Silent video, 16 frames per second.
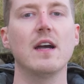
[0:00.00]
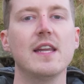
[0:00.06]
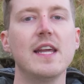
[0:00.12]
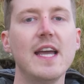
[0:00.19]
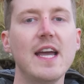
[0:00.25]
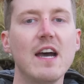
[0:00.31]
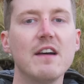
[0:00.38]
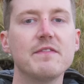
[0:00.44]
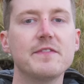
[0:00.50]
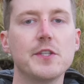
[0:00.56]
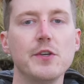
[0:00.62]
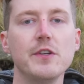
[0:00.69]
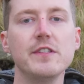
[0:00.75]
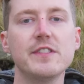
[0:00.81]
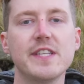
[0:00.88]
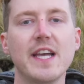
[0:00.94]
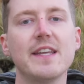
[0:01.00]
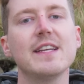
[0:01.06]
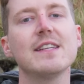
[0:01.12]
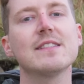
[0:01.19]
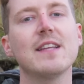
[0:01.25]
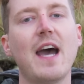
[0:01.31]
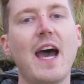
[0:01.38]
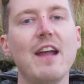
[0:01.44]
And I have 2
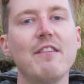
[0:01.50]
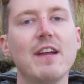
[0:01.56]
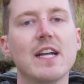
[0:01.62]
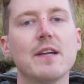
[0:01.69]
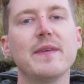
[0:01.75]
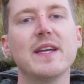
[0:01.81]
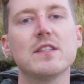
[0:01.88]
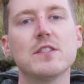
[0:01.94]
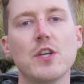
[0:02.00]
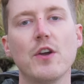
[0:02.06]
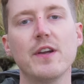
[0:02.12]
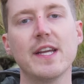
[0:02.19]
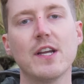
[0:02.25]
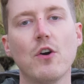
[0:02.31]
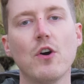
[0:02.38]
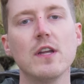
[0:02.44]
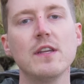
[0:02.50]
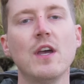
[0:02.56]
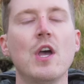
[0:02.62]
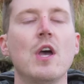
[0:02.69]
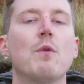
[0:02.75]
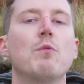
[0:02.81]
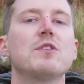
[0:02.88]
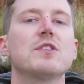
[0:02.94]
settings I recommend turning on,
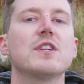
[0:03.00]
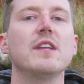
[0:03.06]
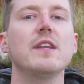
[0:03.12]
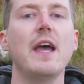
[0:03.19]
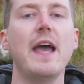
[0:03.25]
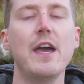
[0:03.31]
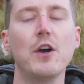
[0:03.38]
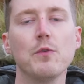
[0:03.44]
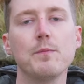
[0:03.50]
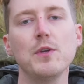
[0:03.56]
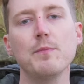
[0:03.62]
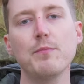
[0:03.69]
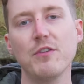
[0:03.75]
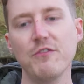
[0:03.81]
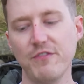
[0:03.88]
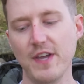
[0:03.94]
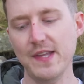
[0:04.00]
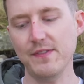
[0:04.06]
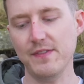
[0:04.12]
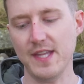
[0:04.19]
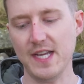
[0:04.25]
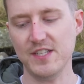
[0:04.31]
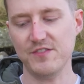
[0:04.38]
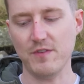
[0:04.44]
which can help you prevent
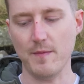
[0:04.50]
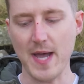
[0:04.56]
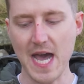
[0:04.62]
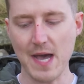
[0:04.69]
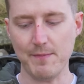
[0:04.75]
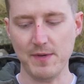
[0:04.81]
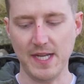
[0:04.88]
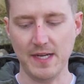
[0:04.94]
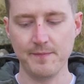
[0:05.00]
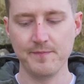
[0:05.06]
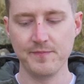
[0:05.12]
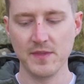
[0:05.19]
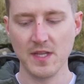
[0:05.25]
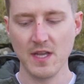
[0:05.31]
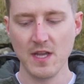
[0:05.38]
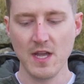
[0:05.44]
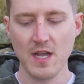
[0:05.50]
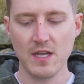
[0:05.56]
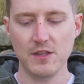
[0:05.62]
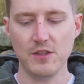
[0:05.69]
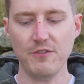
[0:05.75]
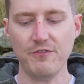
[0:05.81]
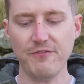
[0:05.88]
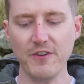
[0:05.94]
this from happening.
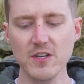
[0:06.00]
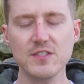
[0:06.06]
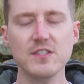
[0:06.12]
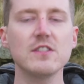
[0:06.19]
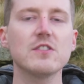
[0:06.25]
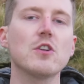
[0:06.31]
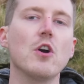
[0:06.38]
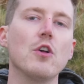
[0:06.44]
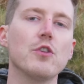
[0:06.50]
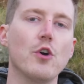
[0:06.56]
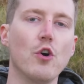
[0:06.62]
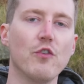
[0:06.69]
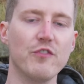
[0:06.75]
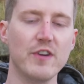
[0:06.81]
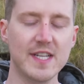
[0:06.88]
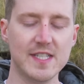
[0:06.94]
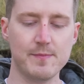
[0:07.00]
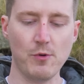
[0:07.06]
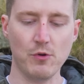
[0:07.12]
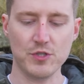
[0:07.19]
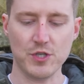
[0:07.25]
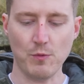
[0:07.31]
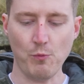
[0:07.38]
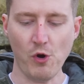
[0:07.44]
The first is called
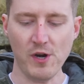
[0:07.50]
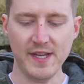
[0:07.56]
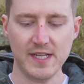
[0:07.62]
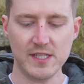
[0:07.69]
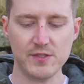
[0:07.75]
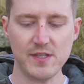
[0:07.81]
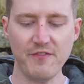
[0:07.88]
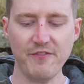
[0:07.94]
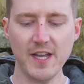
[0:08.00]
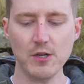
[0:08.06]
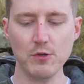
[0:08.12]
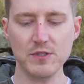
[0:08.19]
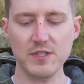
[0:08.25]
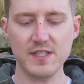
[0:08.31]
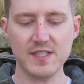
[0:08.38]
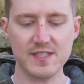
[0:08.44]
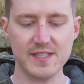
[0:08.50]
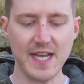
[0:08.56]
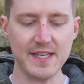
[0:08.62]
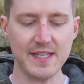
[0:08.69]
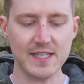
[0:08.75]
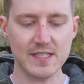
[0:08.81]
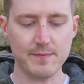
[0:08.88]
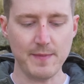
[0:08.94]
overexposure warning. So if I go to the
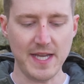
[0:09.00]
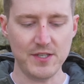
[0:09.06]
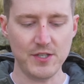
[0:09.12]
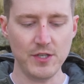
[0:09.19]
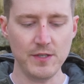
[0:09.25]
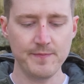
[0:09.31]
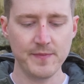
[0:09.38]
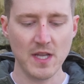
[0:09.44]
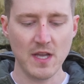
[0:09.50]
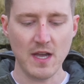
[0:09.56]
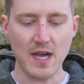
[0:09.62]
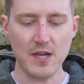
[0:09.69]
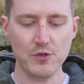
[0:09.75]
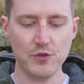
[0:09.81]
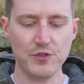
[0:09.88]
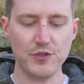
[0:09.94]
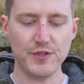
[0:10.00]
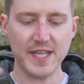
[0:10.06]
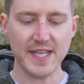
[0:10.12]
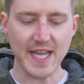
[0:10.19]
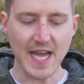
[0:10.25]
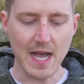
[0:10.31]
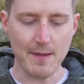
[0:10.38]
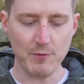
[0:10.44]
settings menu and under the
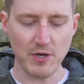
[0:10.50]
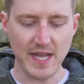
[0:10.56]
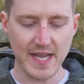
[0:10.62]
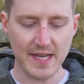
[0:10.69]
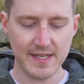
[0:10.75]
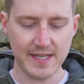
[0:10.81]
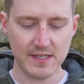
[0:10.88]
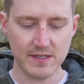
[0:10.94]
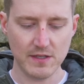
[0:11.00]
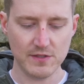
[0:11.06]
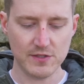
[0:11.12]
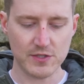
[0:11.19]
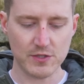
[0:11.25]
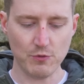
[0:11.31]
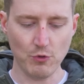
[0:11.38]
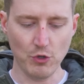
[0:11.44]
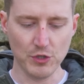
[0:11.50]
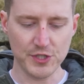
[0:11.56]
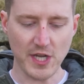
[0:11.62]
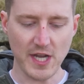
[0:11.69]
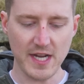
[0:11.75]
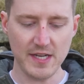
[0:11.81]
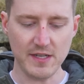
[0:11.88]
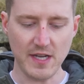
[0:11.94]
camera heading, scroll
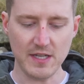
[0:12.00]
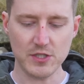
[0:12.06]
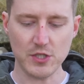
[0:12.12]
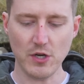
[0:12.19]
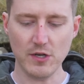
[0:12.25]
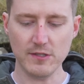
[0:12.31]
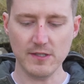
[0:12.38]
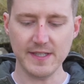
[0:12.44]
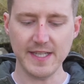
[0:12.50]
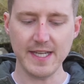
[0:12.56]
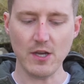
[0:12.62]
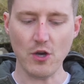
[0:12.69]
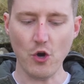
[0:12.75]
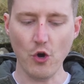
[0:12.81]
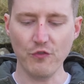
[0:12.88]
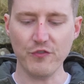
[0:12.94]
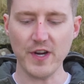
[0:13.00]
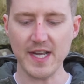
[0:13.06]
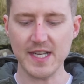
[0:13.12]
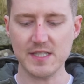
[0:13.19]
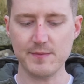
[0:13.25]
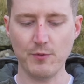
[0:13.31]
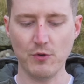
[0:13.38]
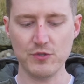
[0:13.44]
down and turn on the
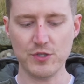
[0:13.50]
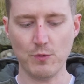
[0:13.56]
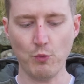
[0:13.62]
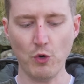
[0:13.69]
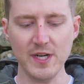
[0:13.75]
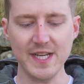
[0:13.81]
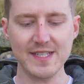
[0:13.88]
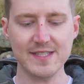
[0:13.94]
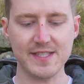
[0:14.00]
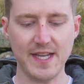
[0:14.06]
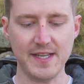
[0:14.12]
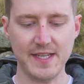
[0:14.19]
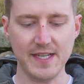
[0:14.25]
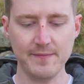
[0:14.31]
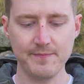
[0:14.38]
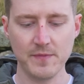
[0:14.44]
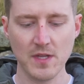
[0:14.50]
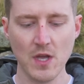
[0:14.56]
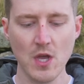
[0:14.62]
overexposure warning setting,